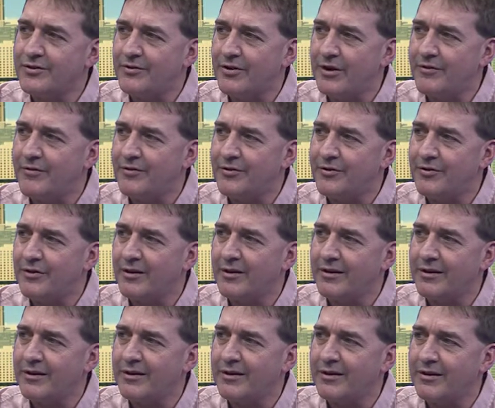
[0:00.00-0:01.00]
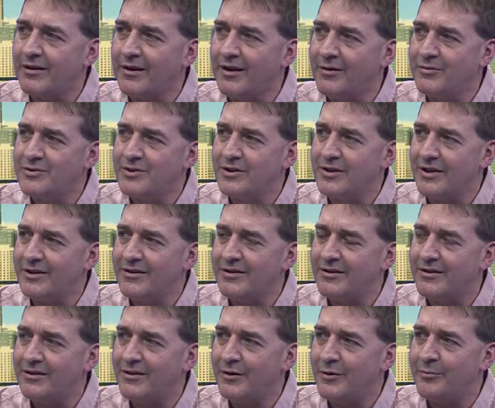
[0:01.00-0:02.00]
to drive a truck. How would you like
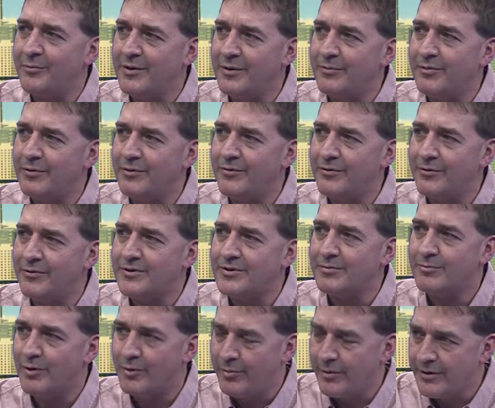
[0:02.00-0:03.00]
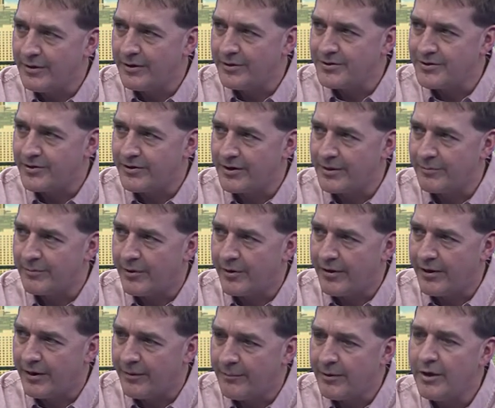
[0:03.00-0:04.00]
to help people through this mobile health screening
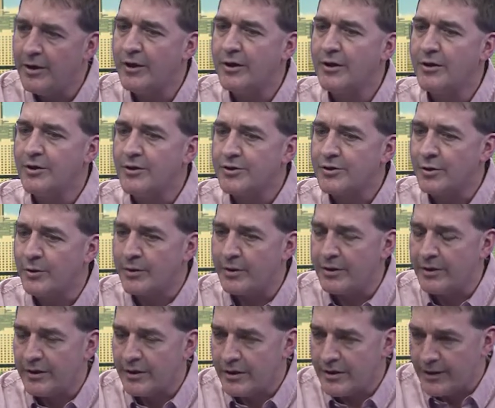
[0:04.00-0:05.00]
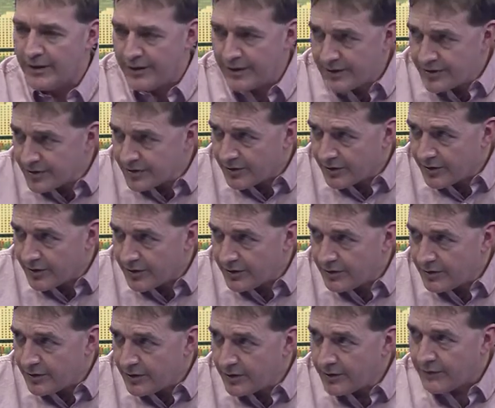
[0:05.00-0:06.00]
program? So
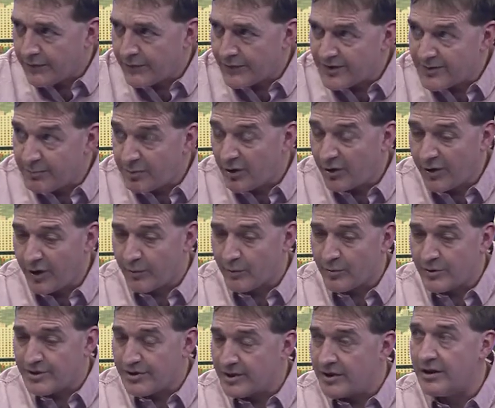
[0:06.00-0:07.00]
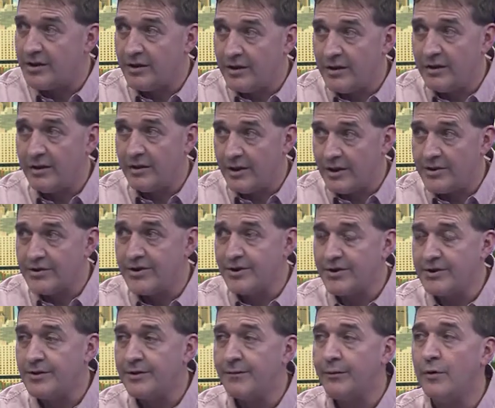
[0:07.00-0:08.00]
initially, this program was in a
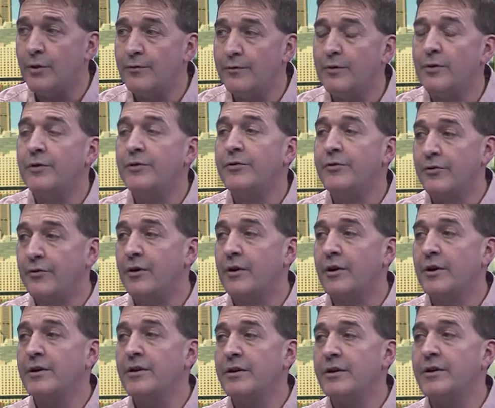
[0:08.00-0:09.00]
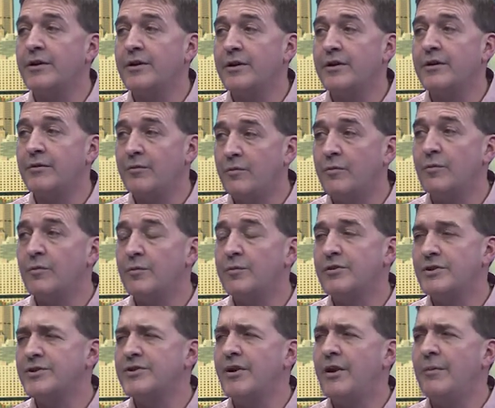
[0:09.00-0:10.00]
64 foot truck.
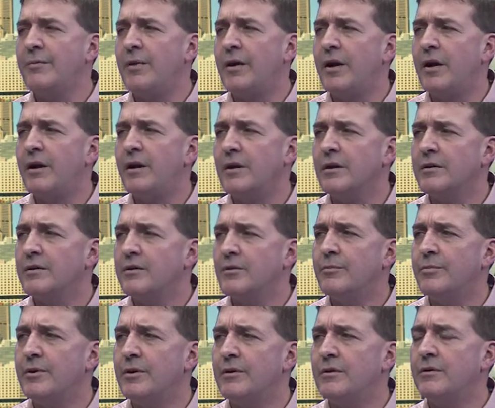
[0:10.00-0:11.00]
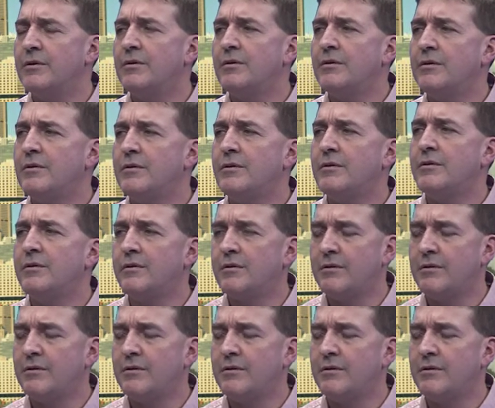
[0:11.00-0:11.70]
Describe that a little bit. Well,